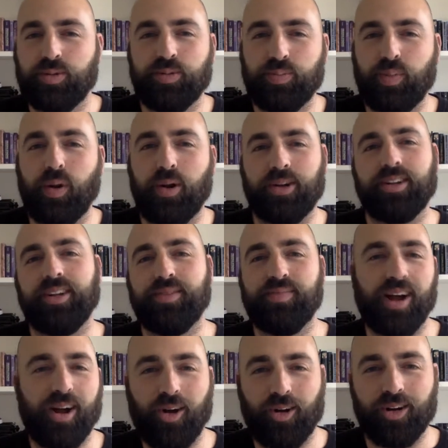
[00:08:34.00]
part in
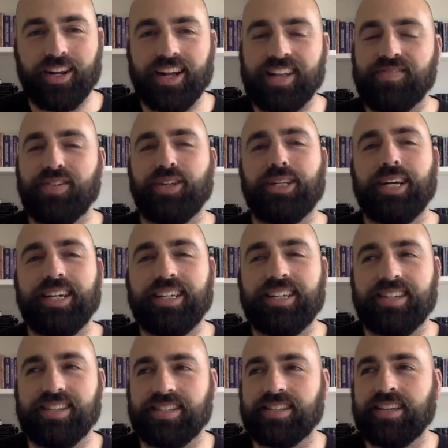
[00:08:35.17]
my heart, I feel like,
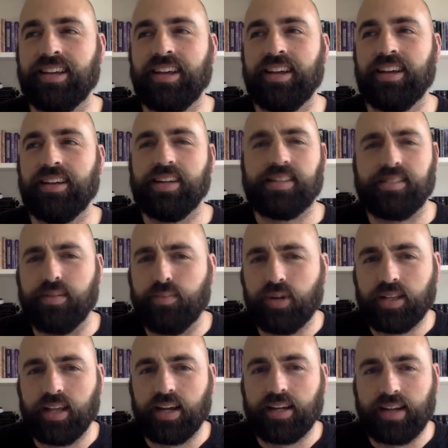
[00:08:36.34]
because it's the
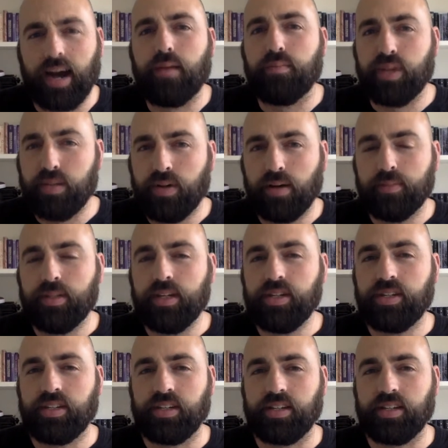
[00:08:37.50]
book that got me published.